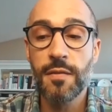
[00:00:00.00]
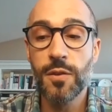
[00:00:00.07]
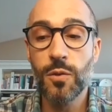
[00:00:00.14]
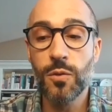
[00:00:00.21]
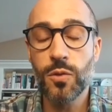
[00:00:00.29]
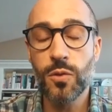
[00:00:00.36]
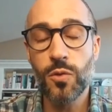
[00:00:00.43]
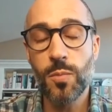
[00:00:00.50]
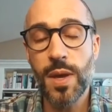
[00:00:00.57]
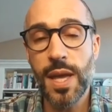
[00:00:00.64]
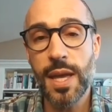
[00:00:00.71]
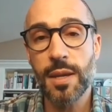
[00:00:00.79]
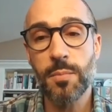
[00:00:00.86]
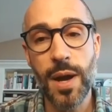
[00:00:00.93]
YouTube,
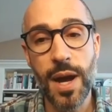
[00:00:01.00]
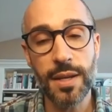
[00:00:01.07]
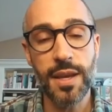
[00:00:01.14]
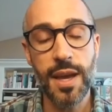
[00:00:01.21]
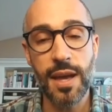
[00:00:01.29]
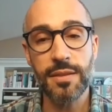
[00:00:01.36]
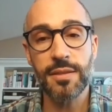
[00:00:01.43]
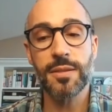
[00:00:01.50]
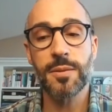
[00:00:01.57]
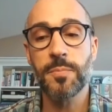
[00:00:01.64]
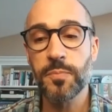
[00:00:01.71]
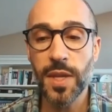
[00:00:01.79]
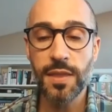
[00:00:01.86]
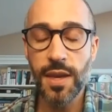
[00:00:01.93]
and podcasts.
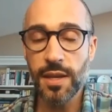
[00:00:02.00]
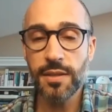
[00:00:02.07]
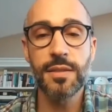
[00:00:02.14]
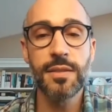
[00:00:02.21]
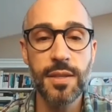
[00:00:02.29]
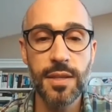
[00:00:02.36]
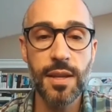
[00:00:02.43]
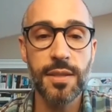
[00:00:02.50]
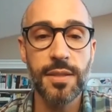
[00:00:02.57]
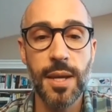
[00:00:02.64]
Thanks, and see you next